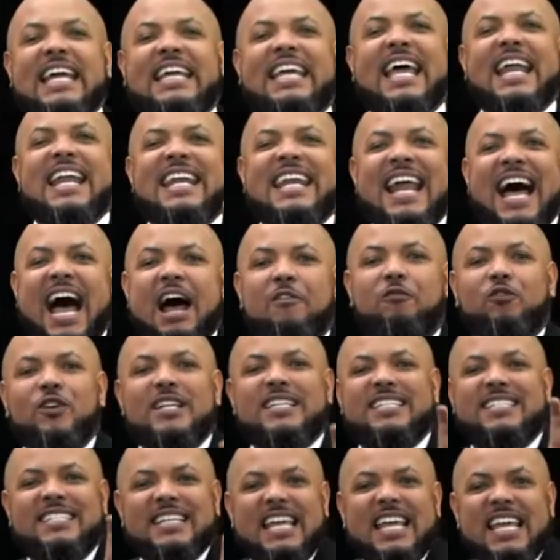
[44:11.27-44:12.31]
cannot
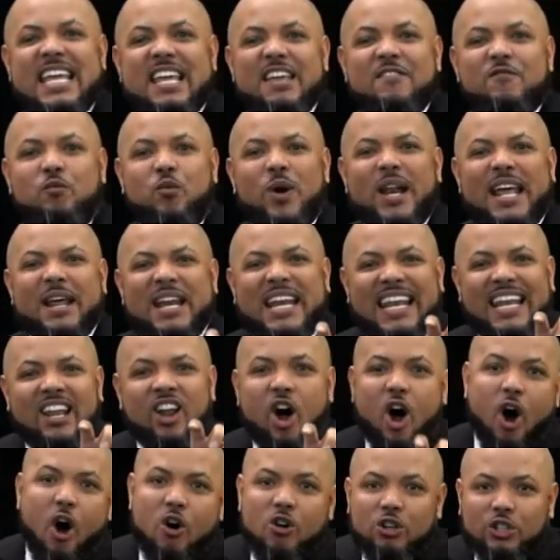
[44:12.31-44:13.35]
receive what it
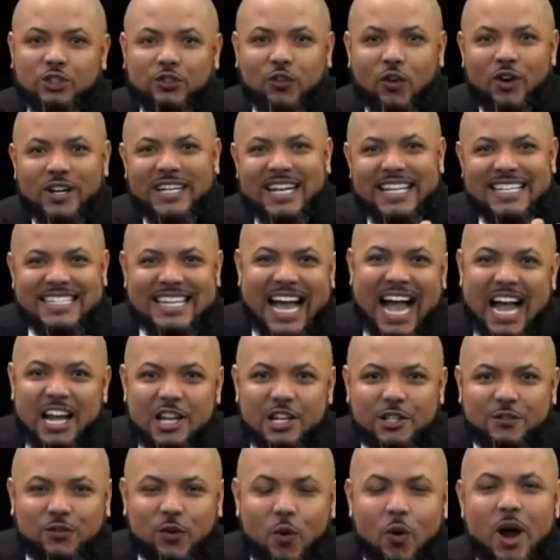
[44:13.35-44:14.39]
longs for,
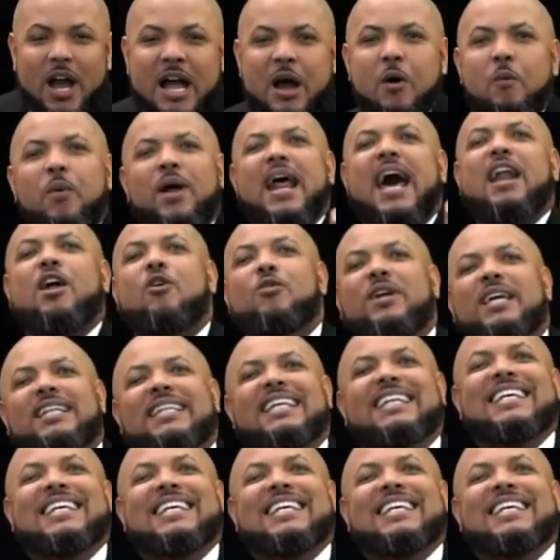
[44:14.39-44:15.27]
desires for, when I don't get the